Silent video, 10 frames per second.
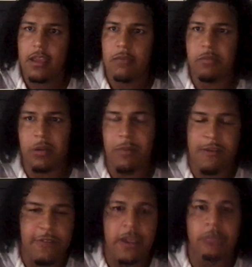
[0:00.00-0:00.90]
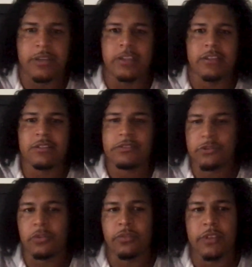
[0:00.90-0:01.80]
But my family,
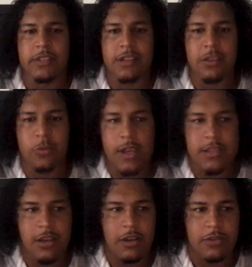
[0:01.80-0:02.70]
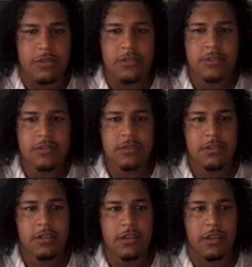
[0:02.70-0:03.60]
truthfully, is on the West Coast
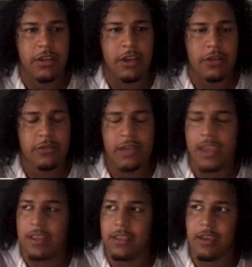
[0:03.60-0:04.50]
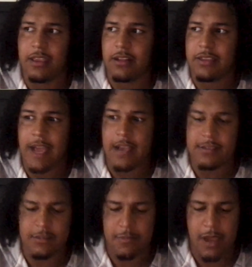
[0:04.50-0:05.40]
you know, and and they're
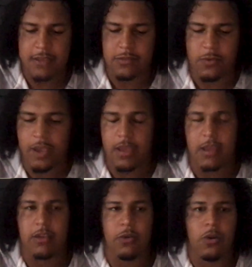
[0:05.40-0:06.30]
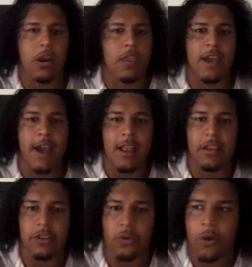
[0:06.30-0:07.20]
thousands of miles away or on the
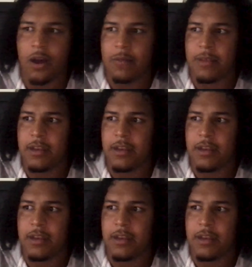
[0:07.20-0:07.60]
island of Guam.